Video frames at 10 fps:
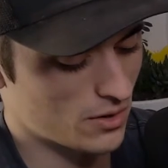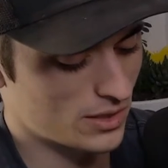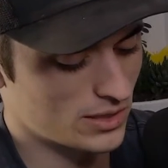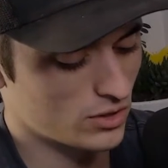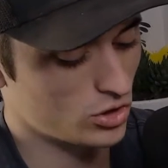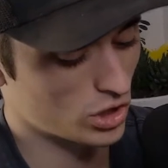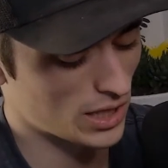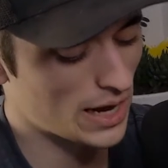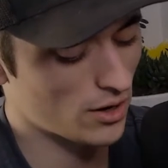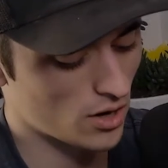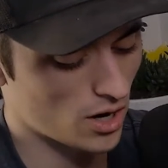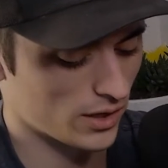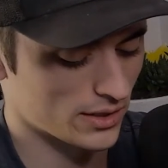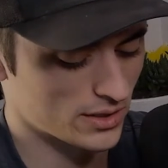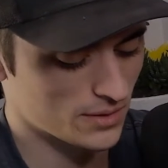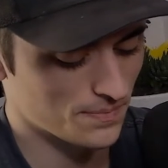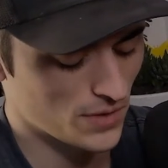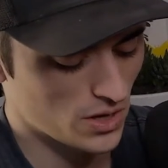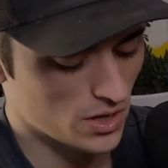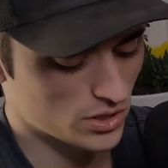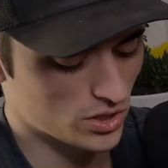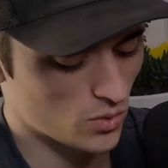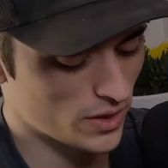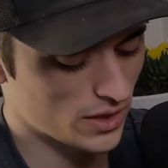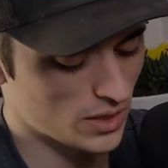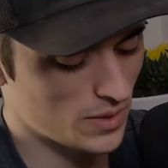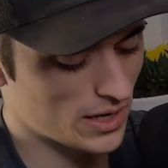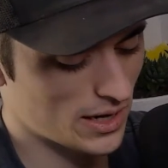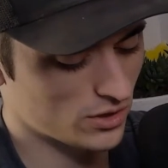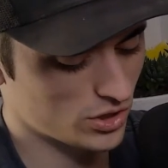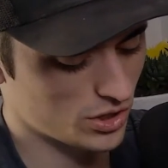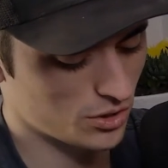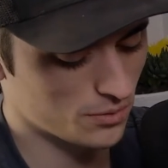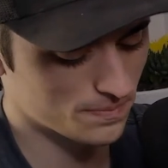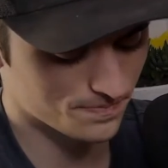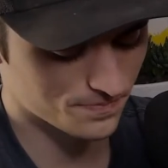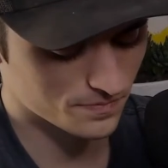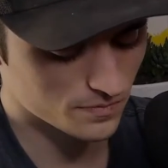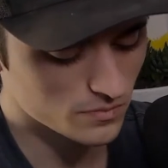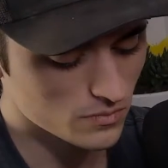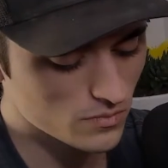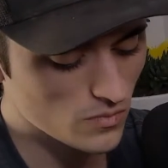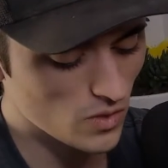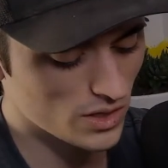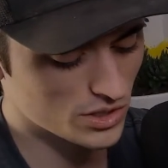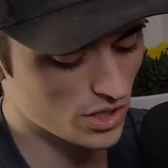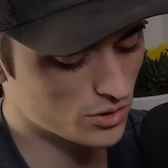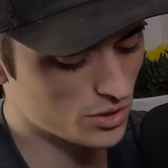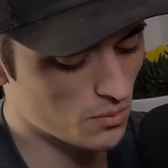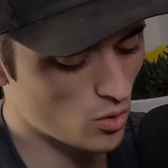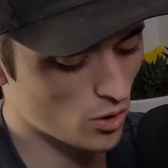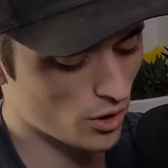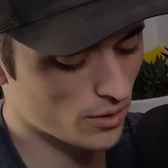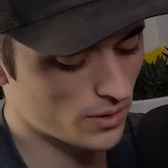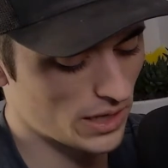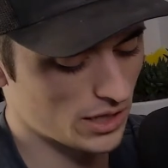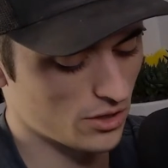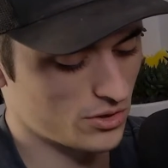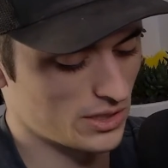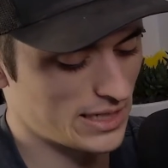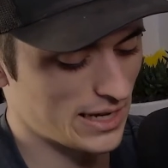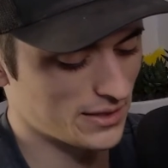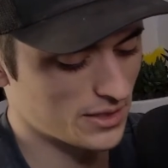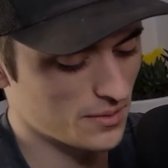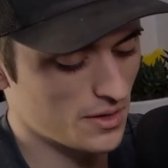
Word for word: until July or August. So one thing that we can actually do is to go to more and then go to date.